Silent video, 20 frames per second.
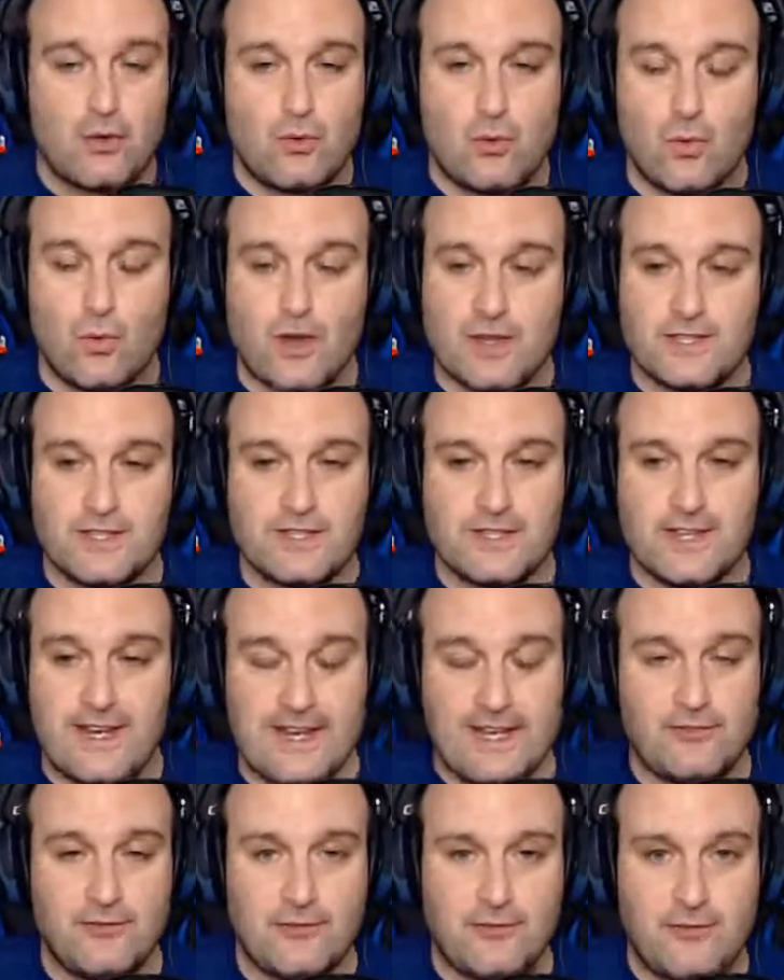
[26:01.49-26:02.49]
was,
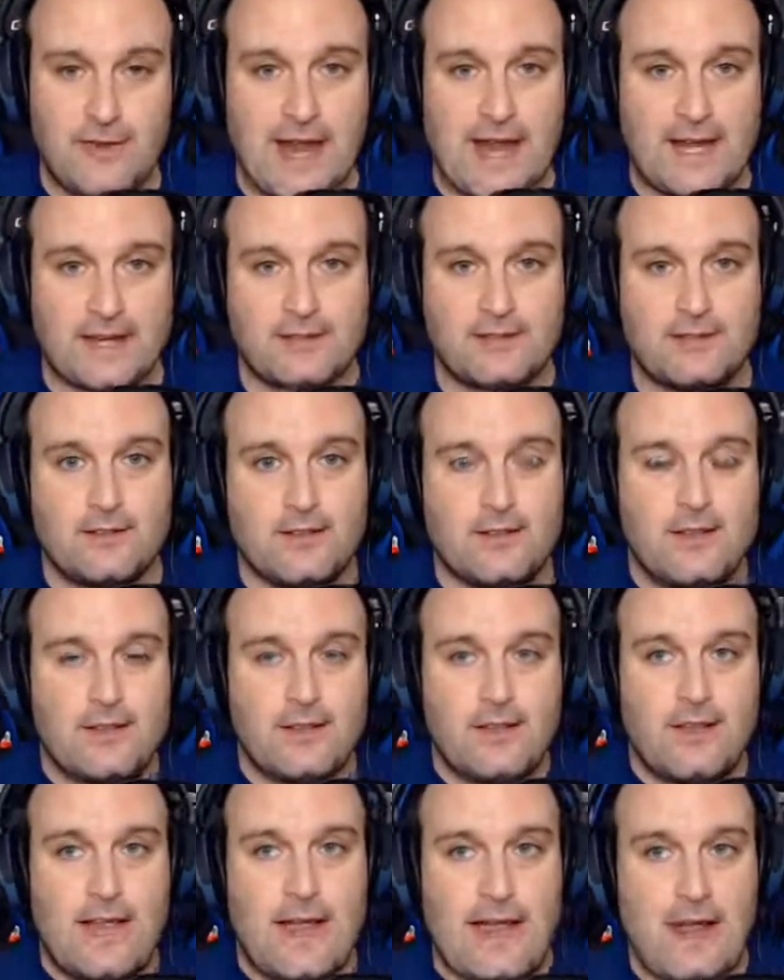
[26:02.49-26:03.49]
in fact,
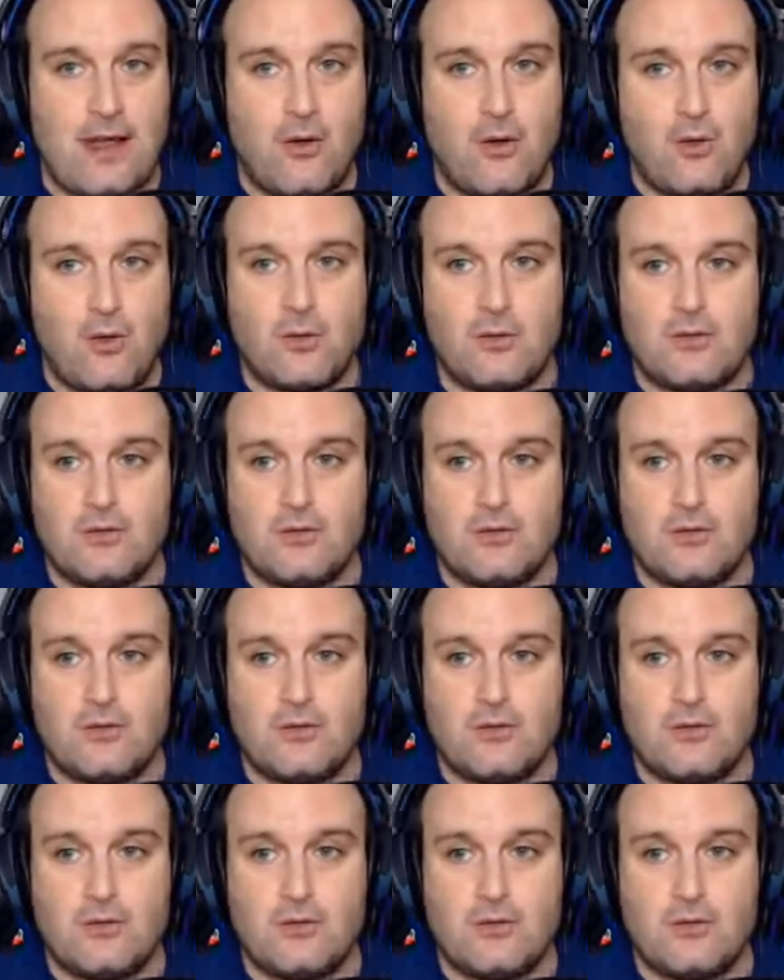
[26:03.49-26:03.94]
how